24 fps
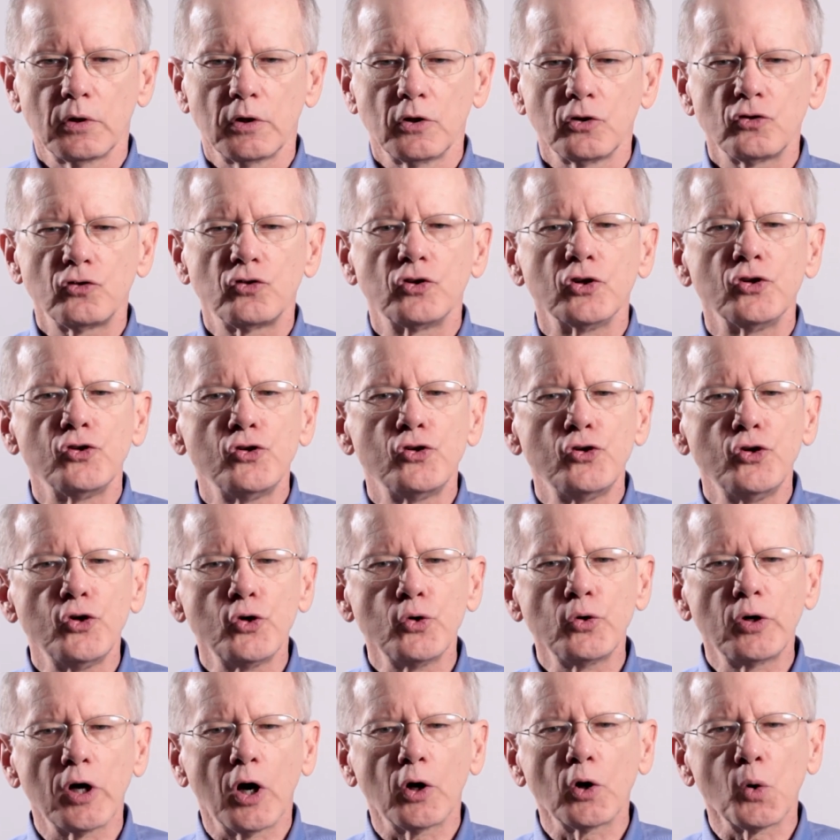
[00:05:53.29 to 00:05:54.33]
Should you
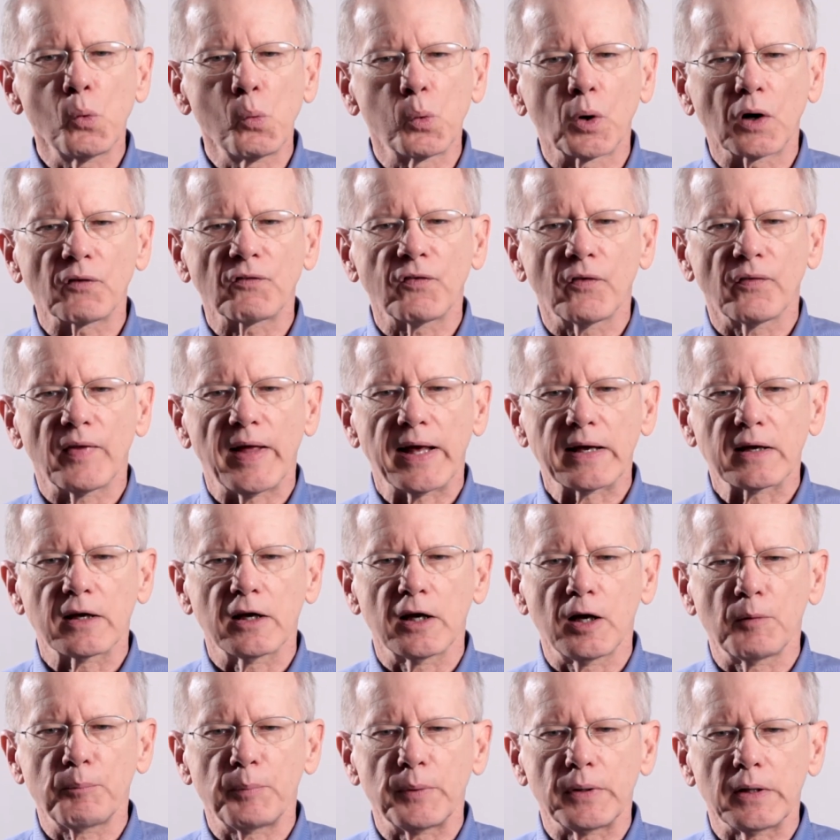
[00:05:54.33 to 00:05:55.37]
go to work for that
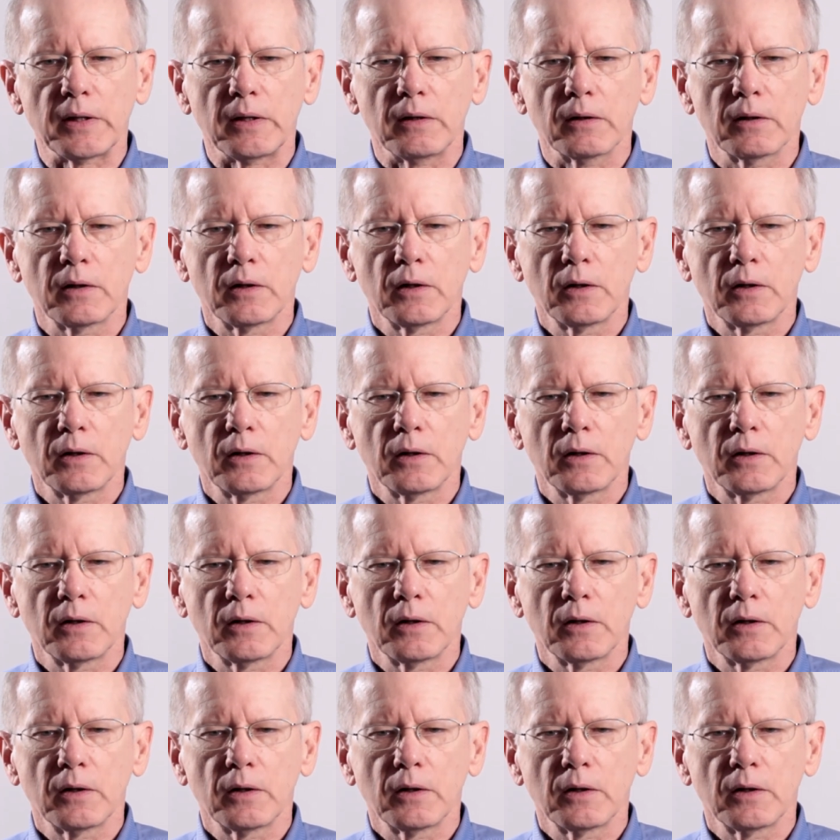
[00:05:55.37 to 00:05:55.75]
company?